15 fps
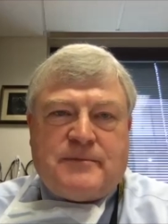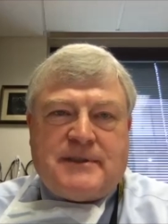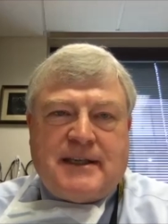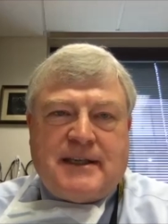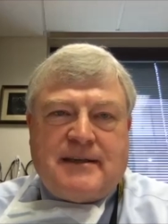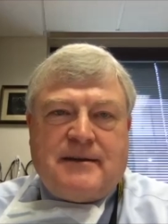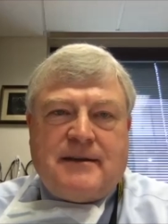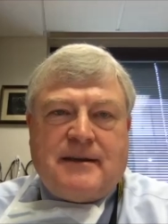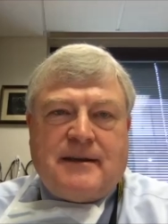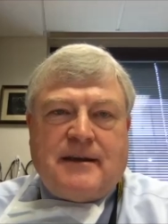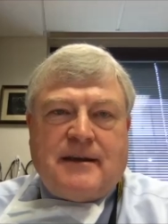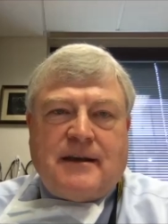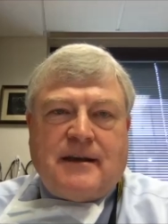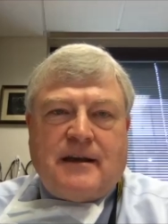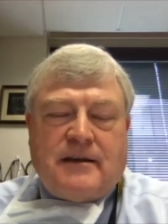did
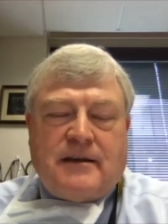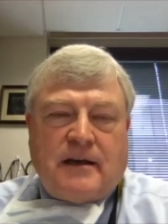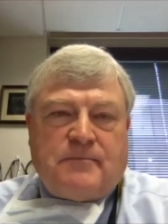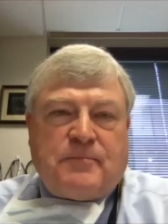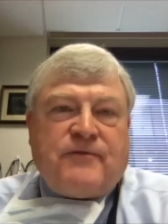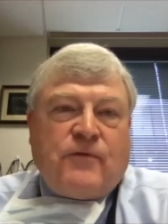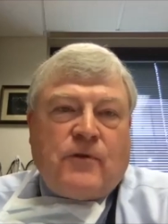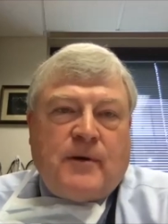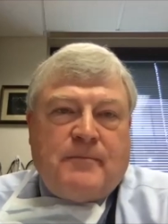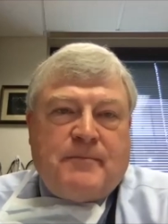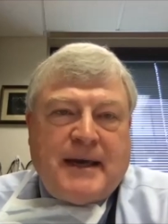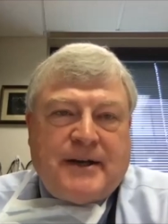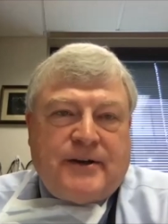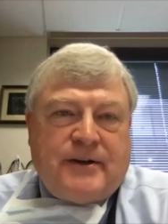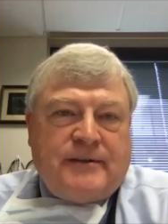perform
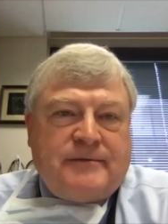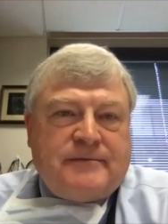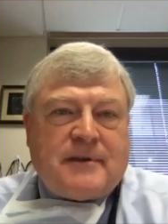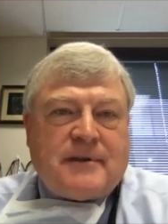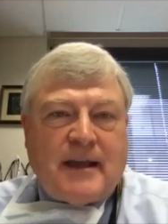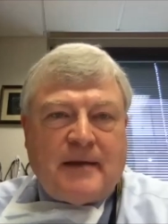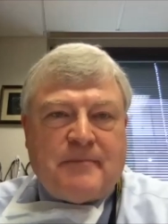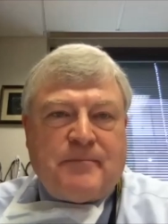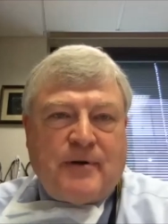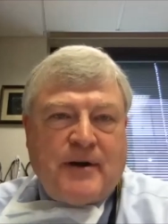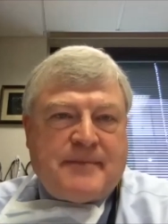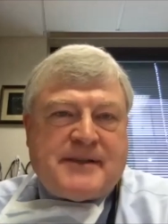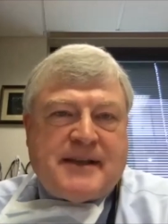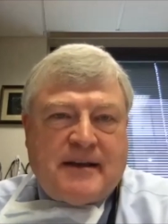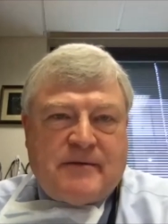better, and
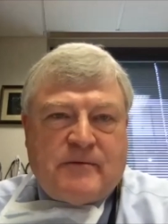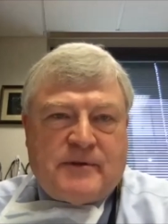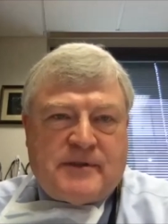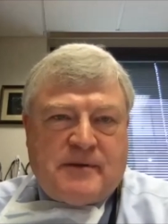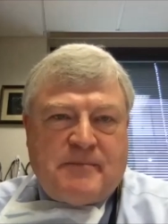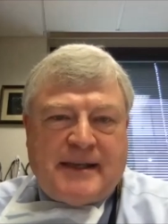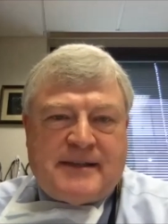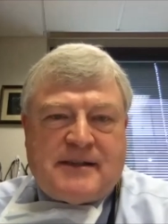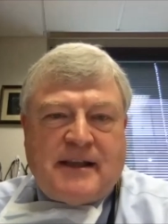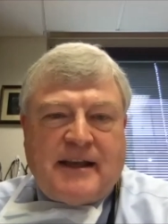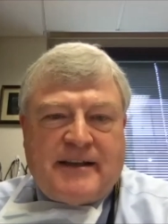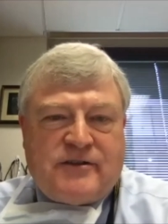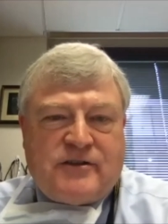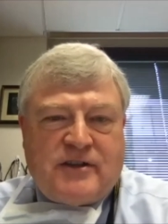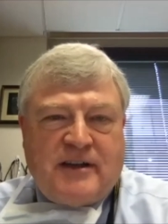perhaps that was a
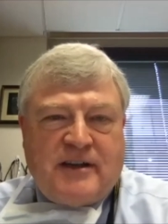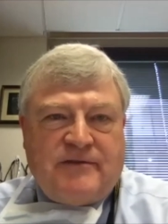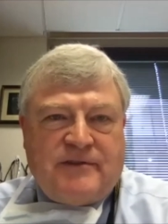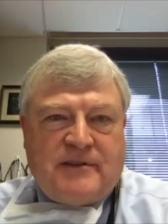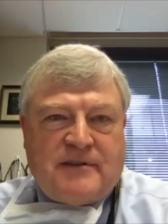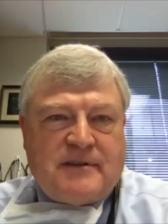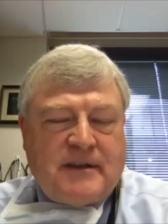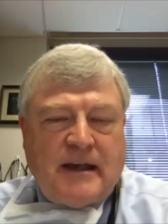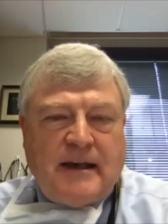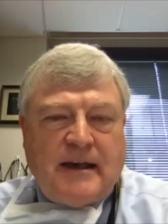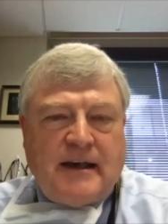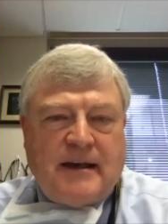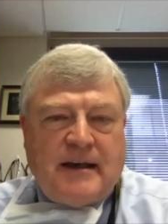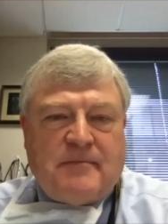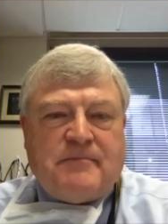baseline shift.
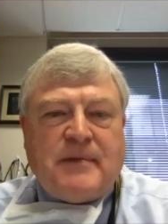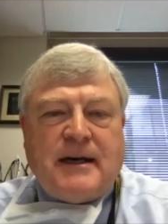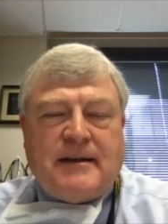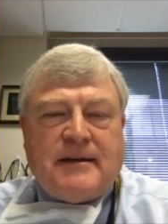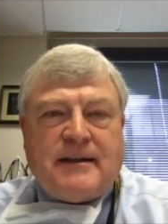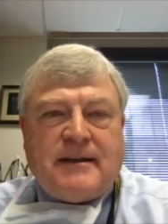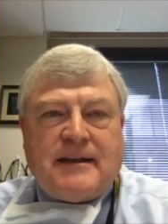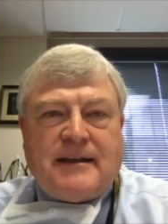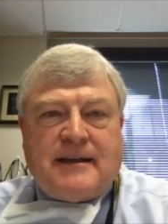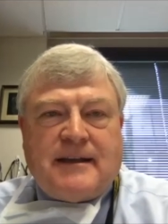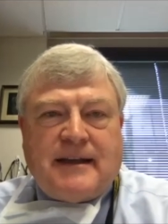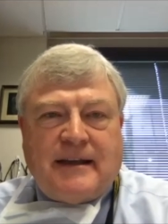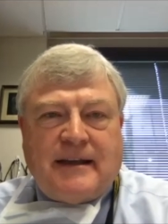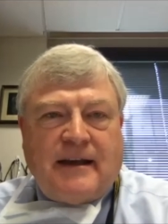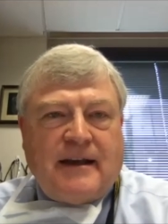But
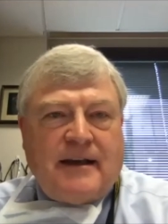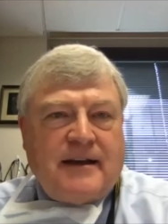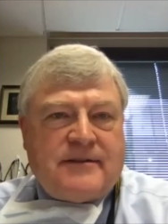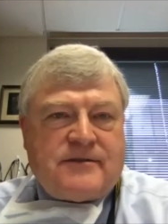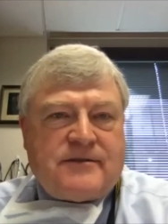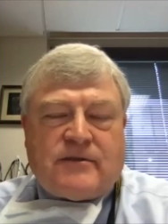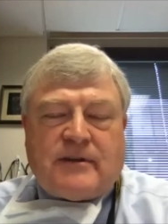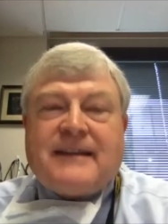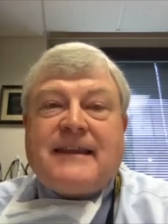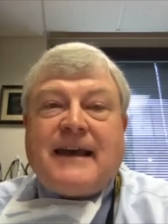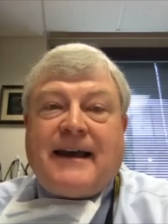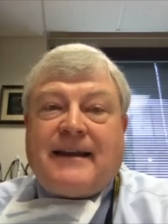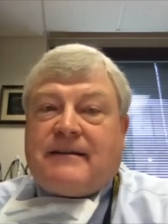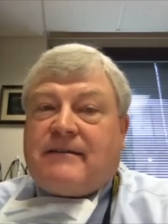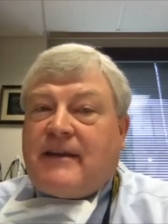certainly
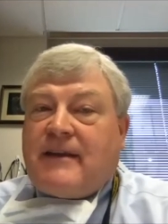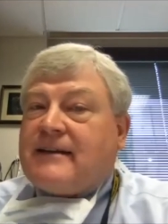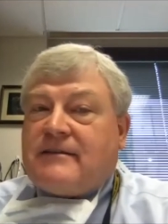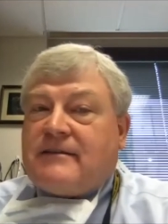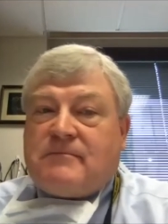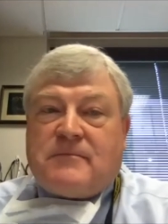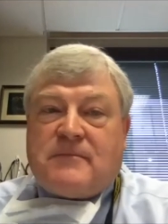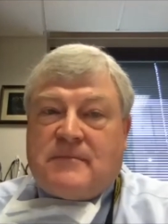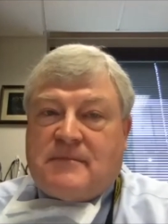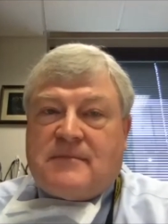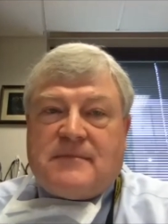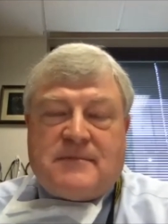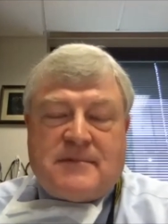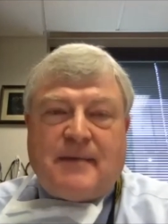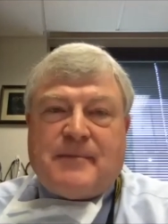that
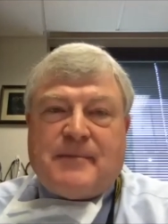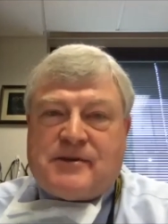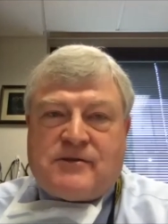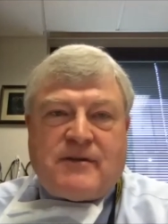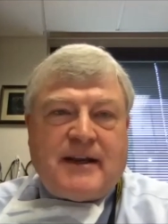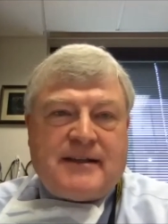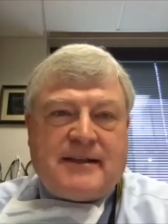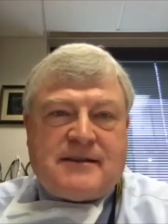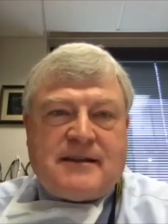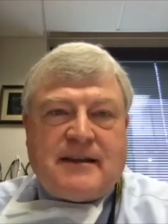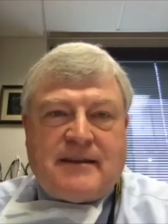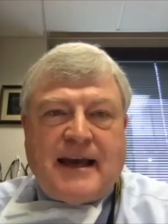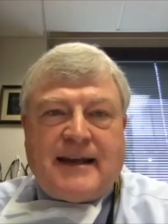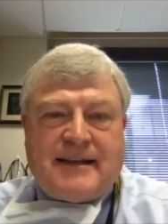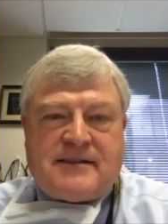demonstrates that
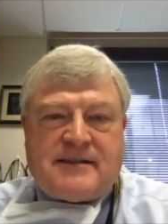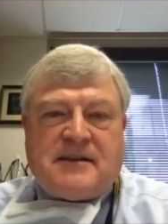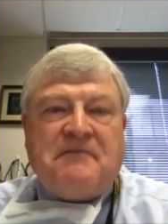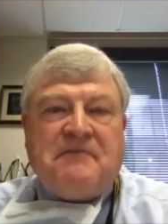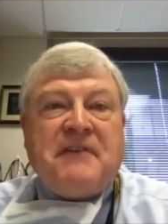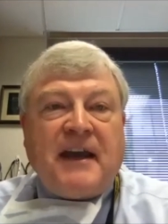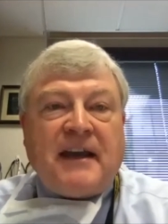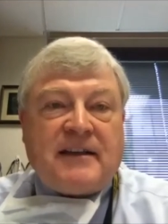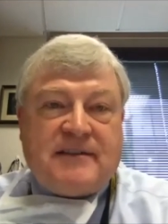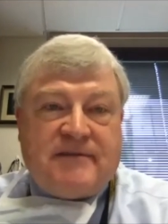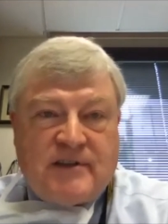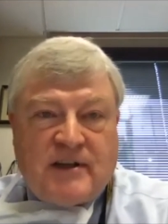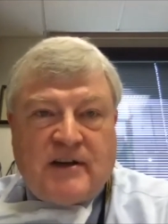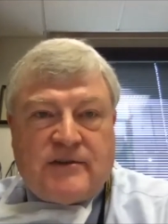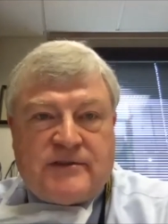that is an effective
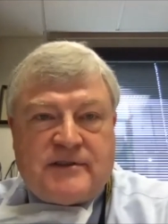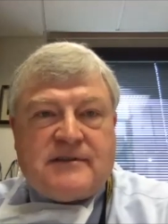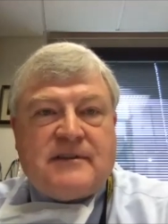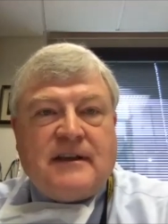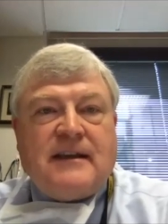dose,